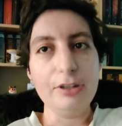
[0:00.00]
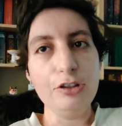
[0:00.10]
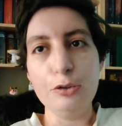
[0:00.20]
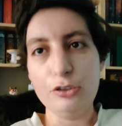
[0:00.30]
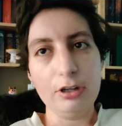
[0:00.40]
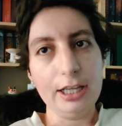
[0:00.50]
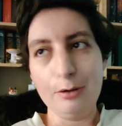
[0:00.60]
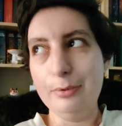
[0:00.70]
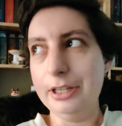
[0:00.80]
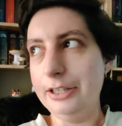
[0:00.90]
but those are
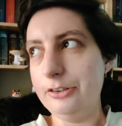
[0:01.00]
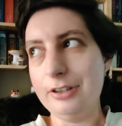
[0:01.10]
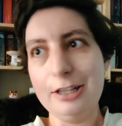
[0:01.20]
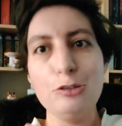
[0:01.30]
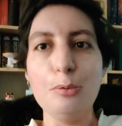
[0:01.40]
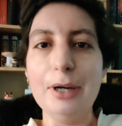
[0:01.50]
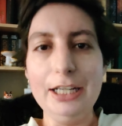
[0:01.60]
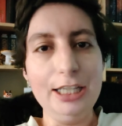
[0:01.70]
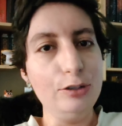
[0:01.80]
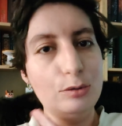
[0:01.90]
like really just like
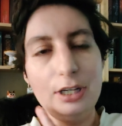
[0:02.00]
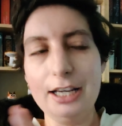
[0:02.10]
20 or